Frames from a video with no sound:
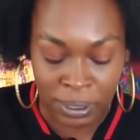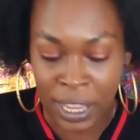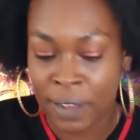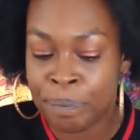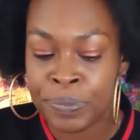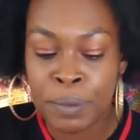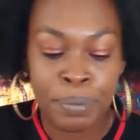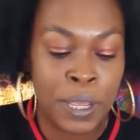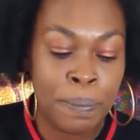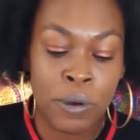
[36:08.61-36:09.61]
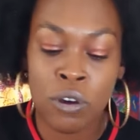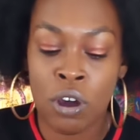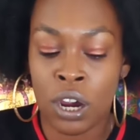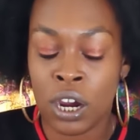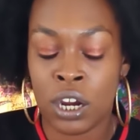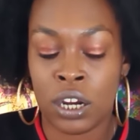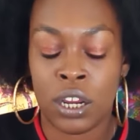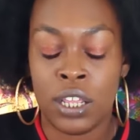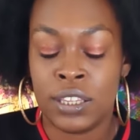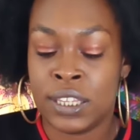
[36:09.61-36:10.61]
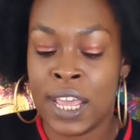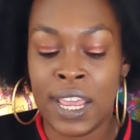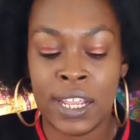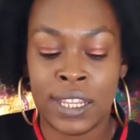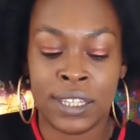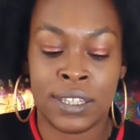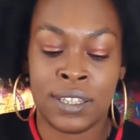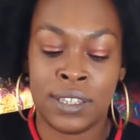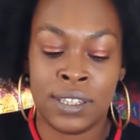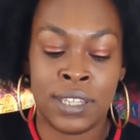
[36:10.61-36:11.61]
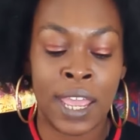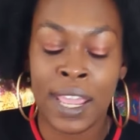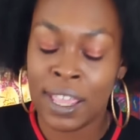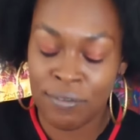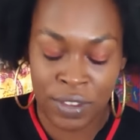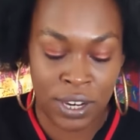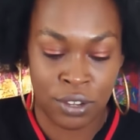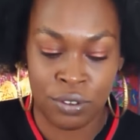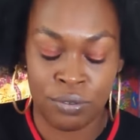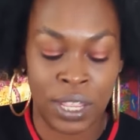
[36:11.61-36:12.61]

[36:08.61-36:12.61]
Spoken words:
Like people are they envy you.